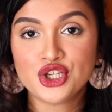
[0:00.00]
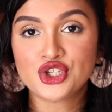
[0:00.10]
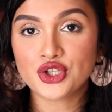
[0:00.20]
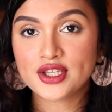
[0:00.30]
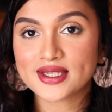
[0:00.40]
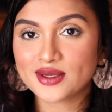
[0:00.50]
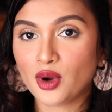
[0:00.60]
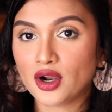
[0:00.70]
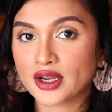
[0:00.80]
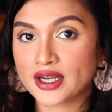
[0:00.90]
So this is
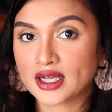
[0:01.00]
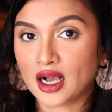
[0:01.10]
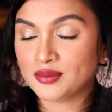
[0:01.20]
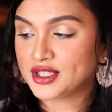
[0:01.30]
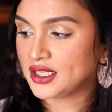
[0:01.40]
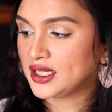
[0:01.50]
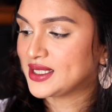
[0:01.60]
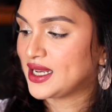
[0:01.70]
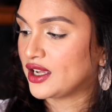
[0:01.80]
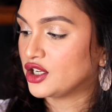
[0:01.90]
what it comes in.
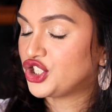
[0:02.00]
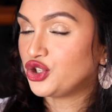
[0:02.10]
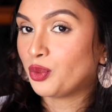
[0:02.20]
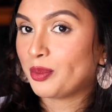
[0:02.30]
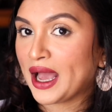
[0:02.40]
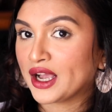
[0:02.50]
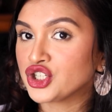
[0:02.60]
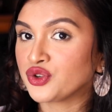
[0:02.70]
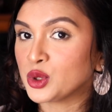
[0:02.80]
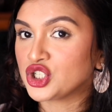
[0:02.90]
It's like a tube
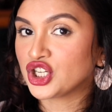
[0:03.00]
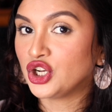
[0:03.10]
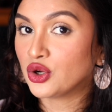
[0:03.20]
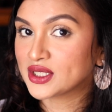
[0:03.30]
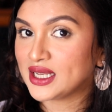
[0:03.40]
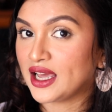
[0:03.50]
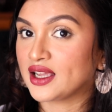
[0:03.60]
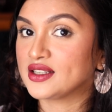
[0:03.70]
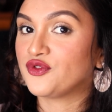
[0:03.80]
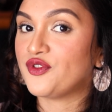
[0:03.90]
packaging which looks like
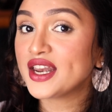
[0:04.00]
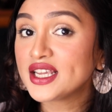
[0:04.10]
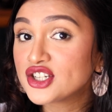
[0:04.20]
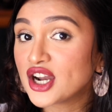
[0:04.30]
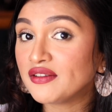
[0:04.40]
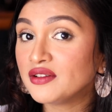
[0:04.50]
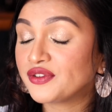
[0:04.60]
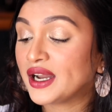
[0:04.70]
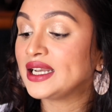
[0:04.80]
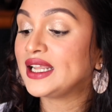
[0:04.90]
it's very travel
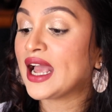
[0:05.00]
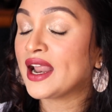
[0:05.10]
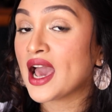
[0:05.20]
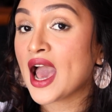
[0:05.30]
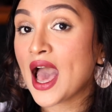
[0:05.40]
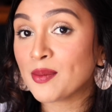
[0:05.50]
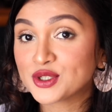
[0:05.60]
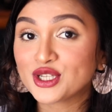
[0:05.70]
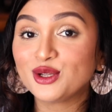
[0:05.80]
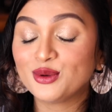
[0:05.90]
friendly, and I
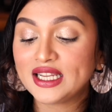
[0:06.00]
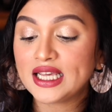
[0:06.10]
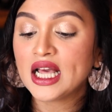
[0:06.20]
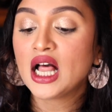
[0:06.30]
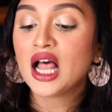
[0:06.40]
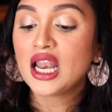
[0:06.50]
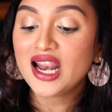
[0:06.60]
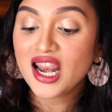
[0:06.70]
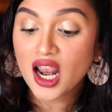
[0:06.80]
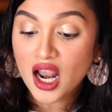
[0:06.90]
absolutely
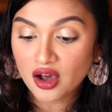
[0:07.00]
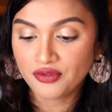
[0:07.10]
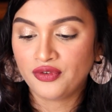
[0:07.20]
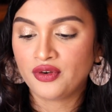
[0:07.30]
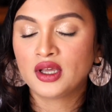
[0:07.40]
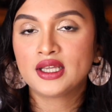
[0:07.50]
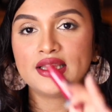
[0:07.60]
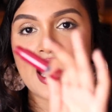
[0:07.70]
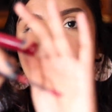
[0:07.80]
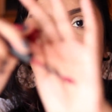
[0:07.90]
love the